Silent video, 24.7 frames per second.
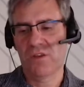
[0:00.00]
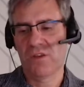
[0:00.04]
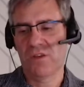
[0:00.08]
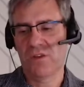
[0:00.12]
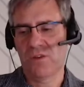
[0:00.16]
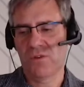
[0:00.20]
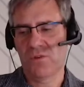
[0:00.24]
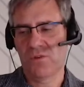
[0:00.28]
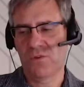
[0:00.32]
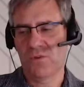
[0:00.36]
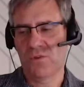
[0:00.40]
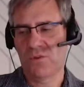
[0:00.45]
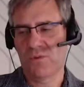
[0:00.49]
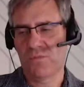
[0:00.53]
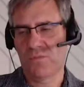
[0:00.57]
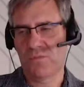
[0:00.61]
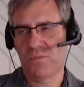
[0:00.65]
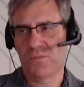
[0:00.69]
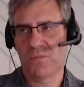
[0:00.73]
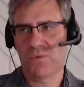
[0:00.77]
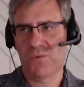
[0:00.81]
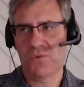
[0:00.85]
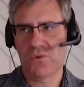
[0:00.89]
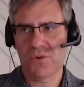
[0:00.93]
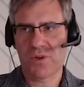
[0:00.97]

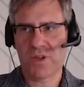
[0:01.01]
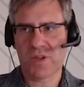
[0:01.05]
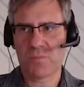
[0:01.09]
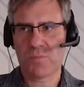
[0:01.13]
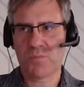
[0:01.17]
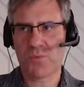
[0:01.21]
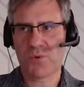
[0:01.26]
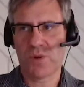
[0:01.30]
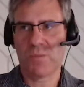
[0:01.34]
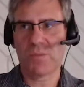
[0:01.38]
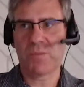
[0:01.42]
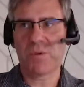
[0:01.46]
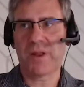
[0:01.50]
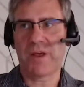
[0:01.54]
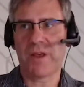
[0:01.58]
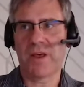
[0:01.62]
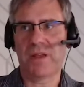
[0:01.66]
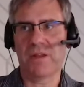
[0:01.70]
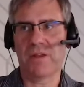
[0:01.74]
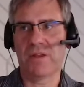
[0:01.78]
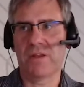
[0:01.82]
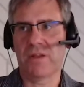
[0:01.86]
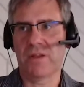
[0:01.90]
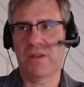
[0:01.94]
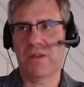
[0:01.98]
You can
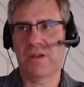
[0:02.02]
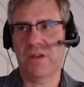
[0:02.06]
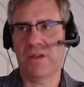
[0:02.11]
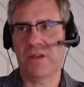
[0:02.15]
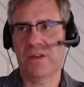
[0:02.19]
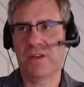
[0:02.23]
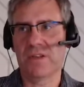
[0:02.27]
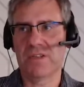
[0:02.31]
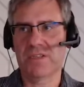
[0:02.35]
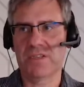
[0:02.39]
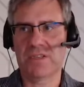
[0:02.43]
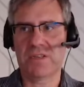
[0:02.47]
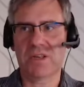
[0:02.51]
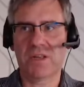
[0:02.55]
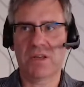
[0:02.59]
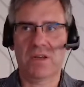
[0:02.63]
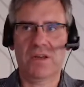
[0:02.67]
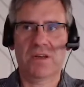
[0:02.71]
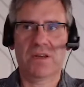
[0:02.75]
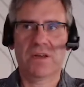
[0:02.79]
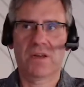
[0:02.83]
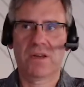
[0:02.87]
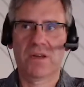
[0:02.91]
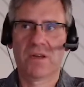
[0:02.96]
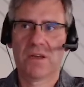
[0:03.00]
pre-plan, and it's
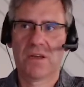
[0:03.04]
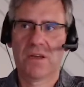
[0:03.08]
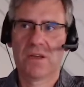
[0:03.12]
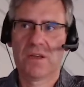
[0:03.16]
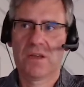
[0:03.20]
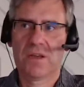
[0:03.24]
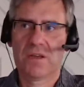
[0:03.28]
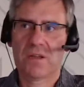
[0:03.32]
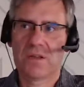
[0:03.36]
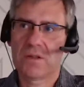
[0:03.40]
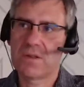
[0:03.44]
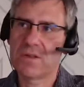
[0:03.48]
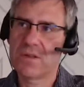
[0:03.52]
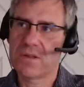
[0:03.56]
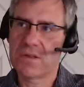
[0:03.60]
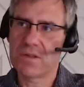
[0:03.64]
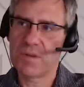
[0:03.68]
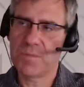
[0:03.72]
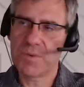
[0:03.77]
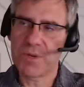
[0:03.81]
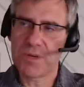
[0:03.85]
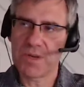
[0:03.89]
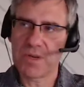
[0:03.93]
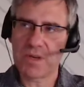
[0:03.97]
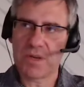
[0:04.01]
like
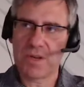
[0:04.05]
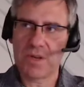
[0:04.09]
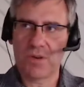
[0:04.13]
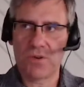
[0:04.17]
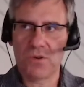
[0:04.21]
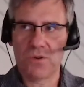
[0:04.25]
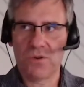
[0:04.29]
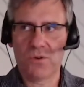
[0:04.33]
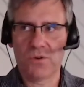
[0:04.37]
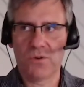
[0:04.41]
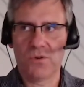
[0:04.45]
typically you